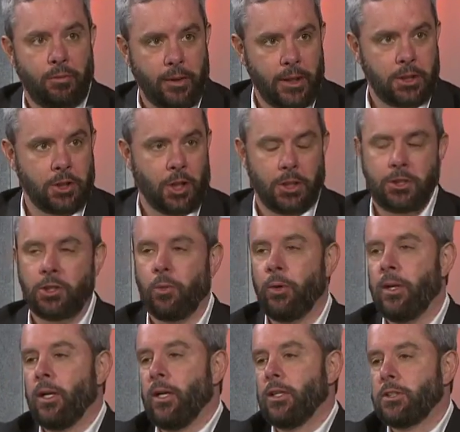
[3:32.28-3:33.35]
Free of charge.
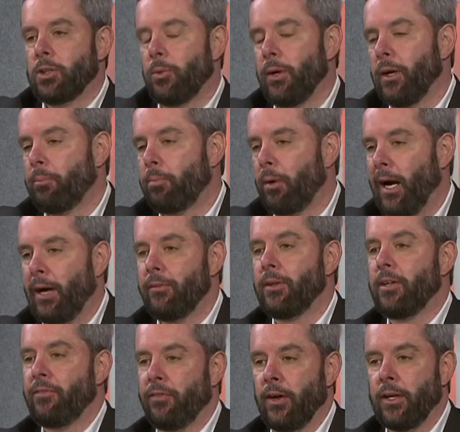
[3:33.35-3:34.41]
So we are
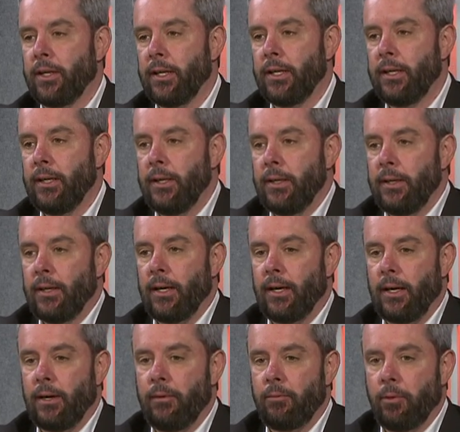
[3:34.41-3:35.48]
privately funded
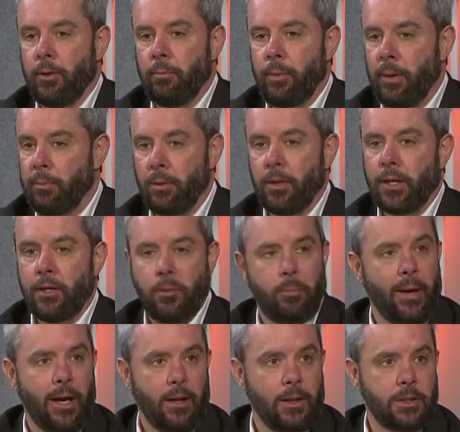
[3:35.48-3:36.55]
with people like New
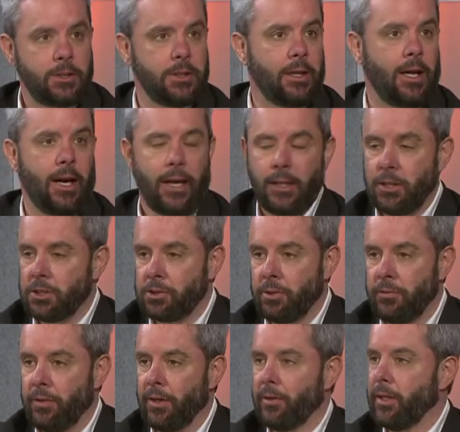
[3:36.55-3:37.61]
Balance and the Highland
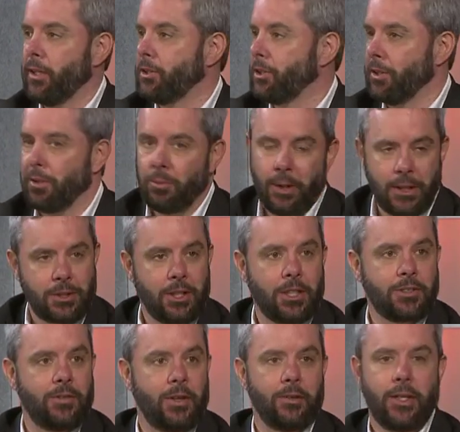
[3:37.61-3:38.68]
Street Foundation, the Red
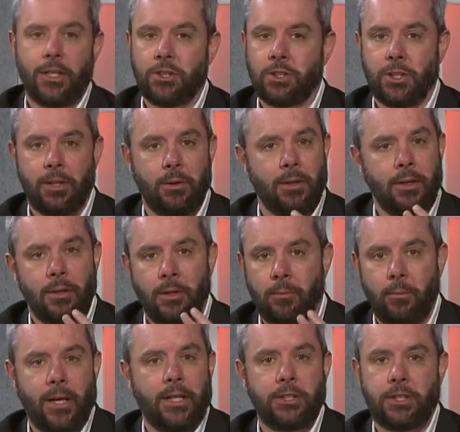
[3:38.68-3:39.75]
Sox Foundation,
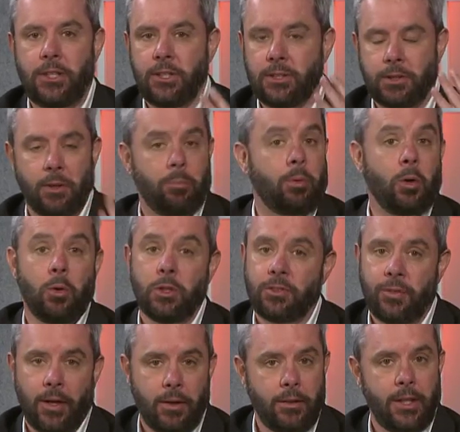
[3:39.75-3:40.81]
Macy's, the Bruins
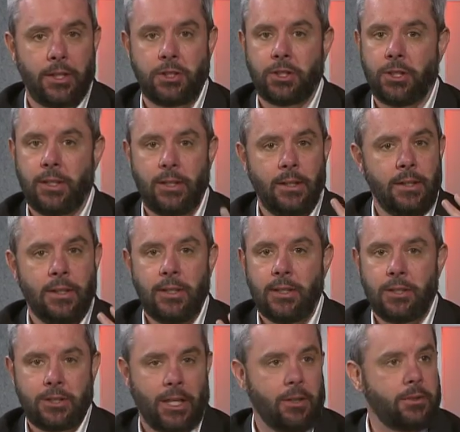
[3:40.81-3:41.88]
Foundation,
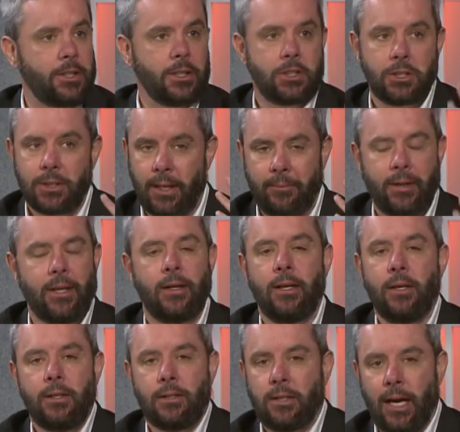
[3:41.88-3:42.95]
Celtics, I mean,
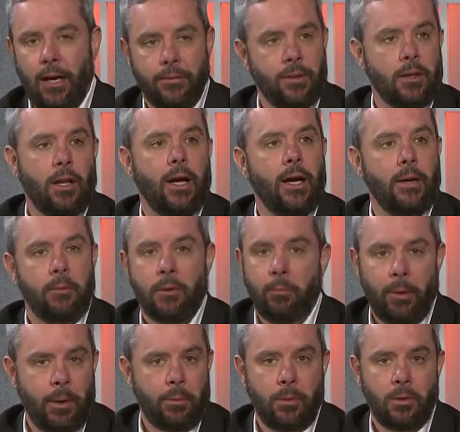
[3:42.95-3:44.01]
down the line,
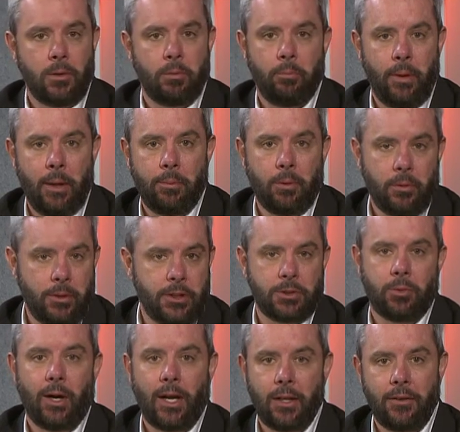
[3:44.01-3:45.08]
Mabel Louise
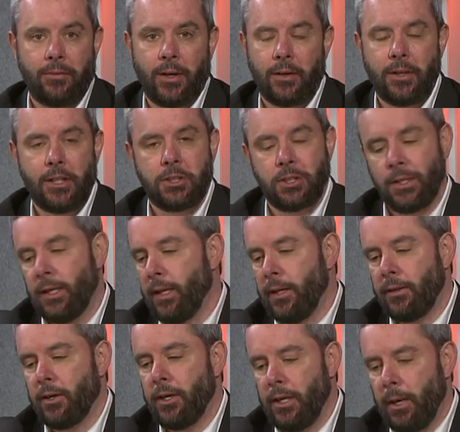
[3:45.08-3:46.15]
Riley Foundation.
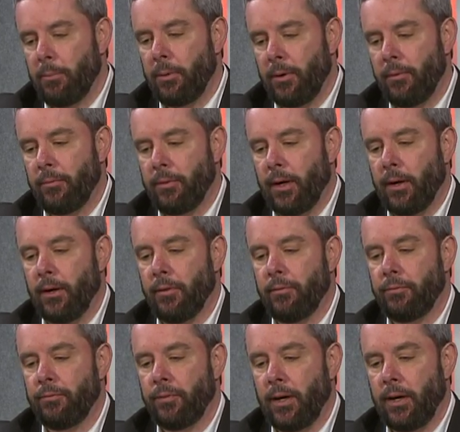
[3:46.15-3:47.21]
There are a number of